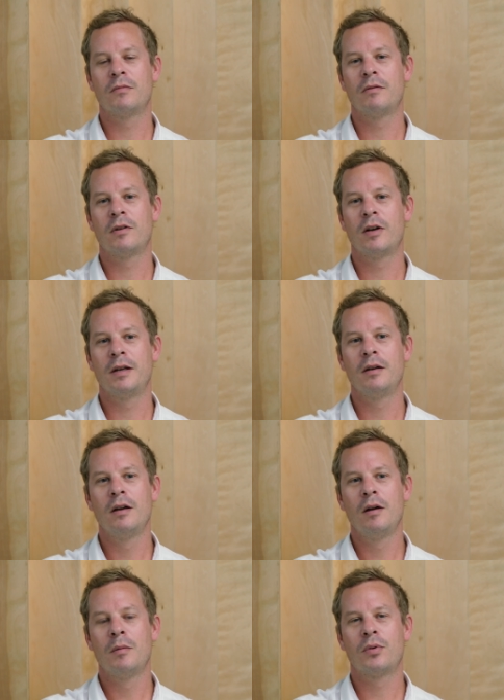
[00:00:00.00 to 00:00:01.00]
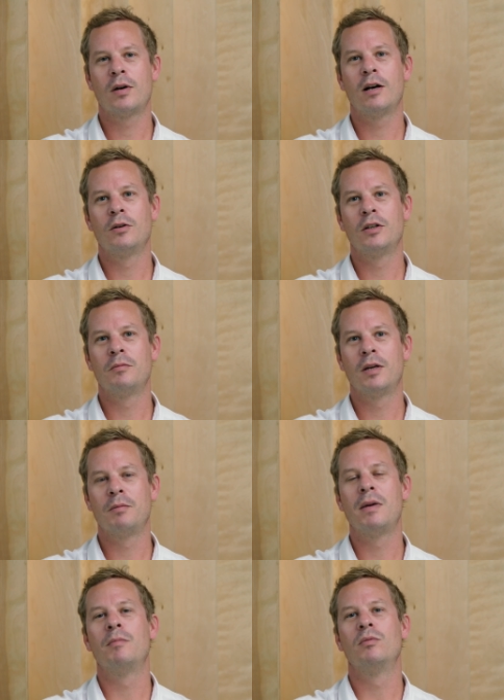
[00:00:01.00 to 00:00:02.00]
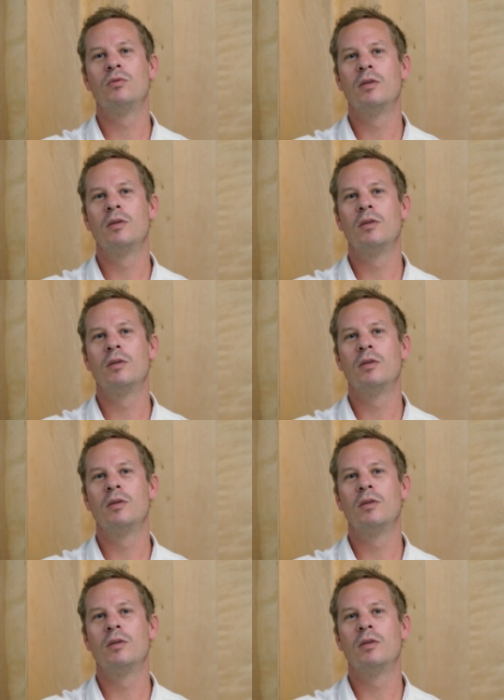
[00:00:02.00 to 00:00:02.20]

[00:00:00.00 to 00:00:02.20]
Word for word: a very proud and, and memorable